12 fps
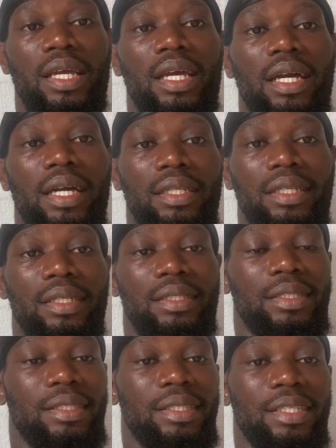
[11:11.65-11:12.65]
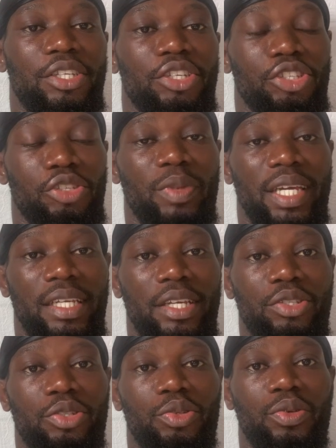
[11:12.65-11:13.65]
and then you might get
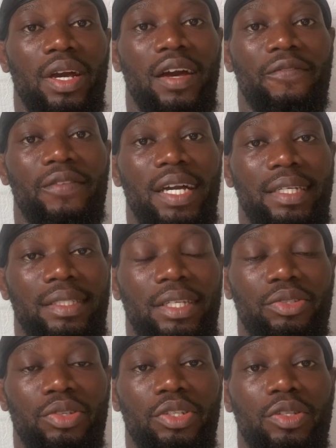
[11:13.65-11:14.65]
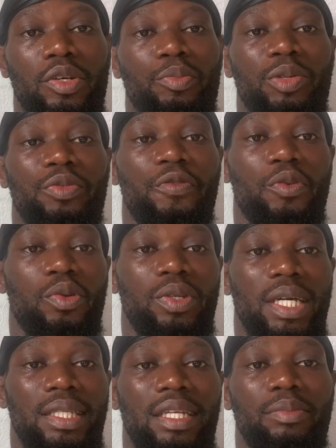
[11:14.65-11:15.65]
to have access to it. But before
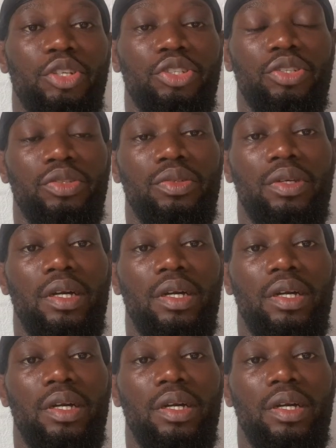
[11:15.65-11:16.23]
that, let me just show you